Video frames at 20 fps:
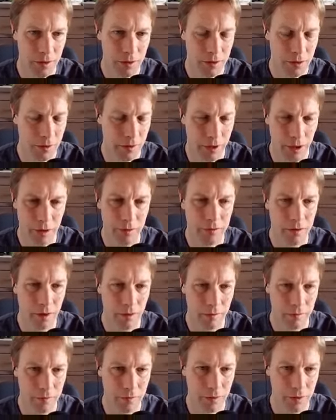Sorry,
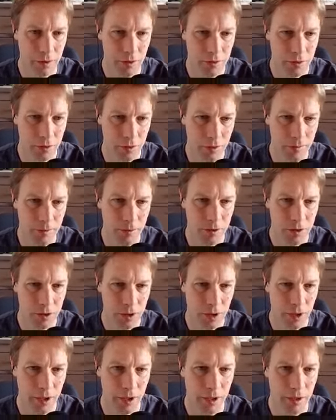you're trying to push
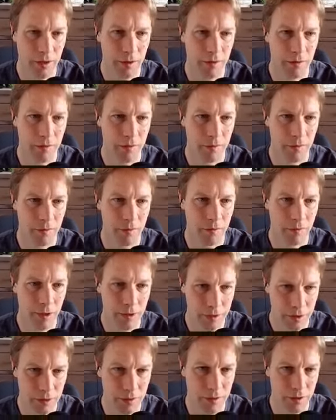a
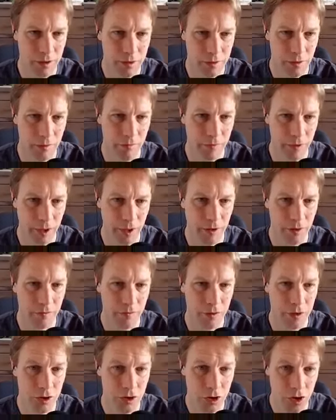rectangle into a vec
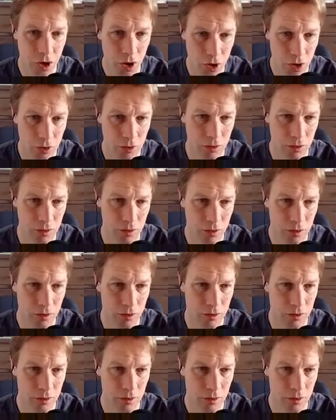of circles.